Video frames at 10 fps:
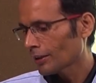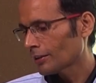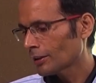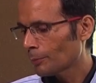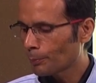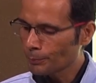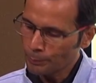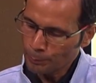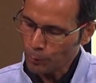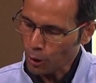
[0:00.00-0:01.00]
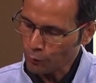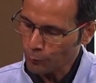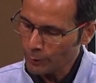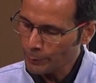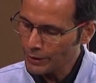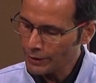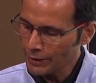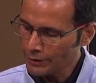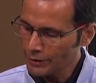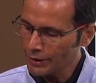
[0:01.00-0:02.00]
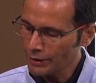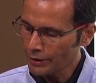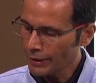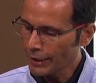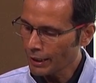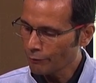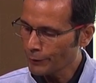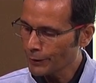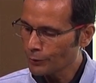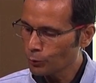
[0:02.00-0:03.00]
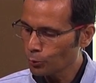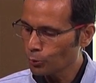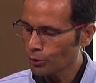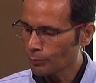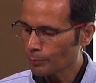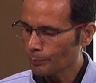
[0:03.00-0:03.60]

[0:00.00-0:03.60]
the block will be in the AV node,